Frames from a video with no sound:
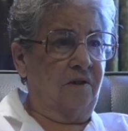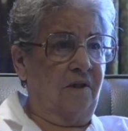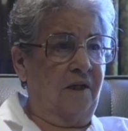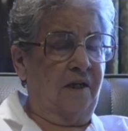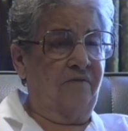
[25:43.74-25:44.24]

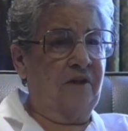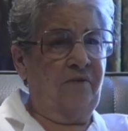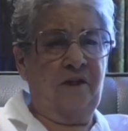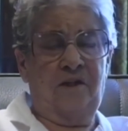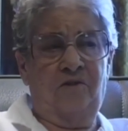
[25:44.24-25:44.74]
I've
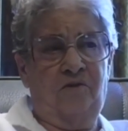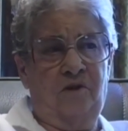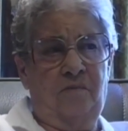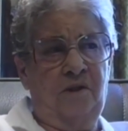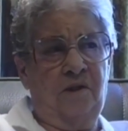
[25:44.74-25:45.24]
never had no
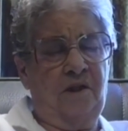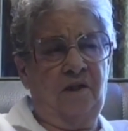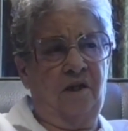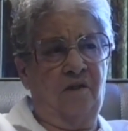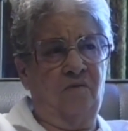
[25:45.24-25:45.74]
trouble
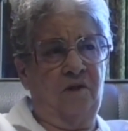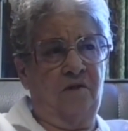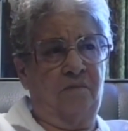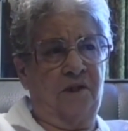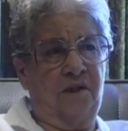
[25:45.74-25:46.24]
getting along with
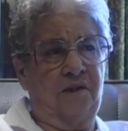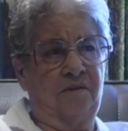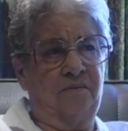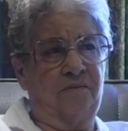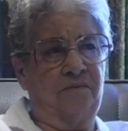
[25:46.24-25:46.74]
nobody.
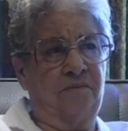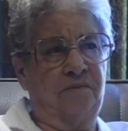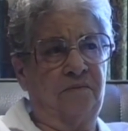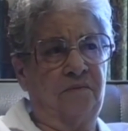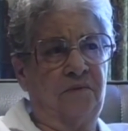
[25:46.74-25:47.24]

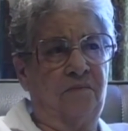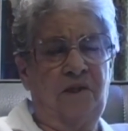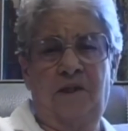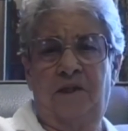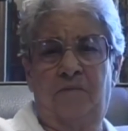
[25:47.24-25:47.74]
My
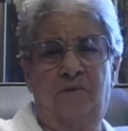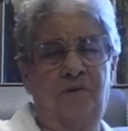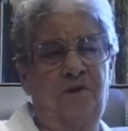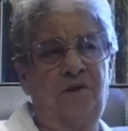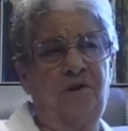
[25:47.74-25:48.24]

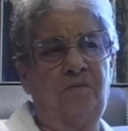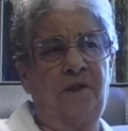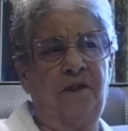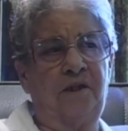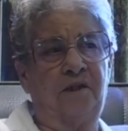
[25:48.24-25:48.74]
neighbors nor
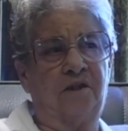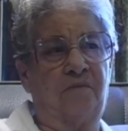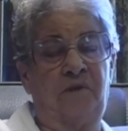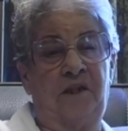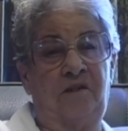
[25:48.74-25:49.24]
nobody else.
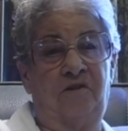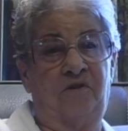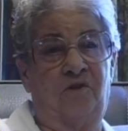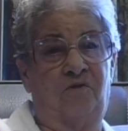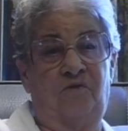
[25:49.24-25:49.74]
I've been here
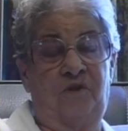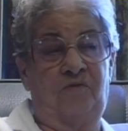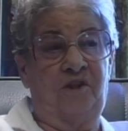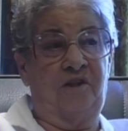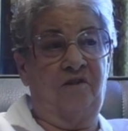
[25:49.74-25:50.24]
for over
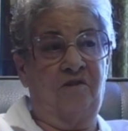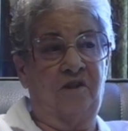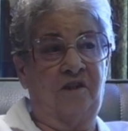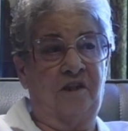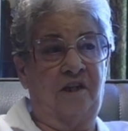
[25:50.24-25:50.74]
50 years
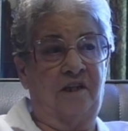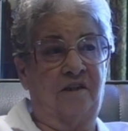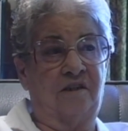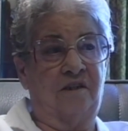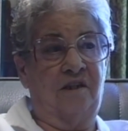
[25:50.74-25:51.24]
in this
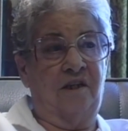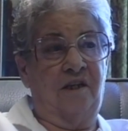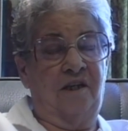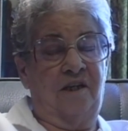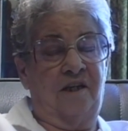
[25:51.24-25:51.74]
house.
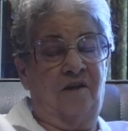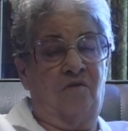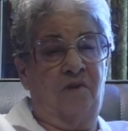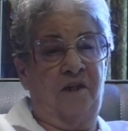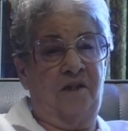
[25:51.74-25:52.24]
And
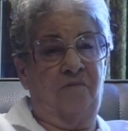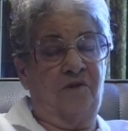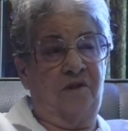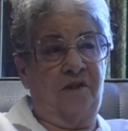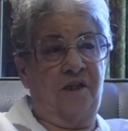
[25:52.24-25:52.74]
all my
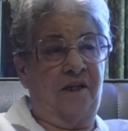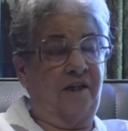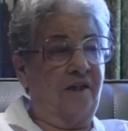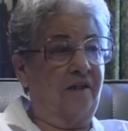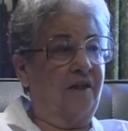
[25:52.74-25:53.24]
neighbors has
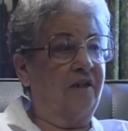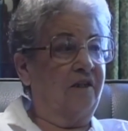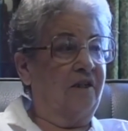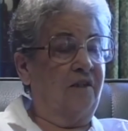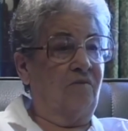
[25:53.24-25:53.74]
died out now
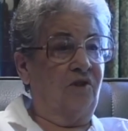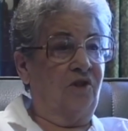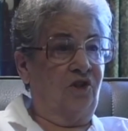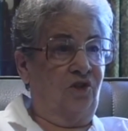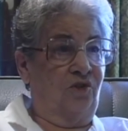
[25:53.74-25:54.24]
except
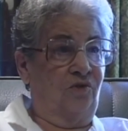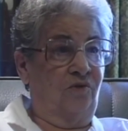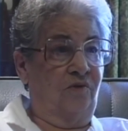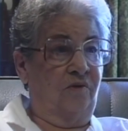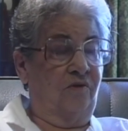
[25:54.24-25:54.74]
just
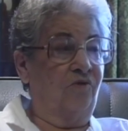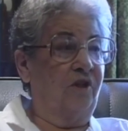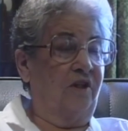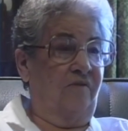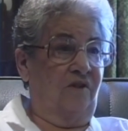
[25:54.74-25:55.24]
two,
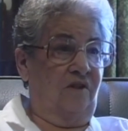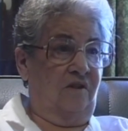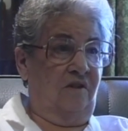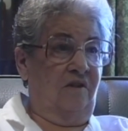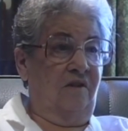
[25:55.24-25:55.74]
three of
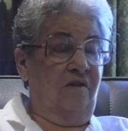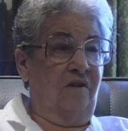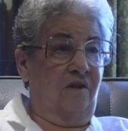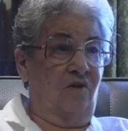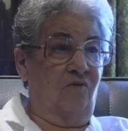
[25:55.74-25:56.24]
us,
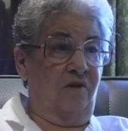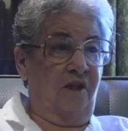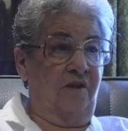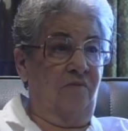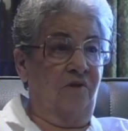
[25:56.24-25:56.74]
older
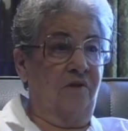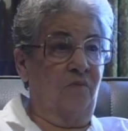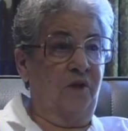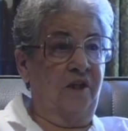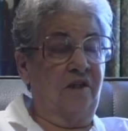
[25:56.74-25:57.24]
neighbors.
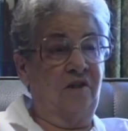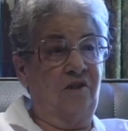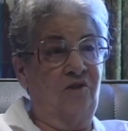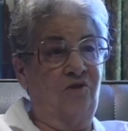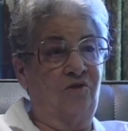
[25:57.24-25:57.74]
And we're
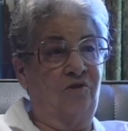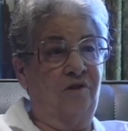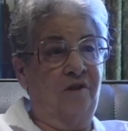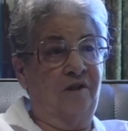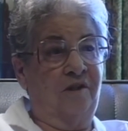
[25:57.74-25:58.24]
getting newer,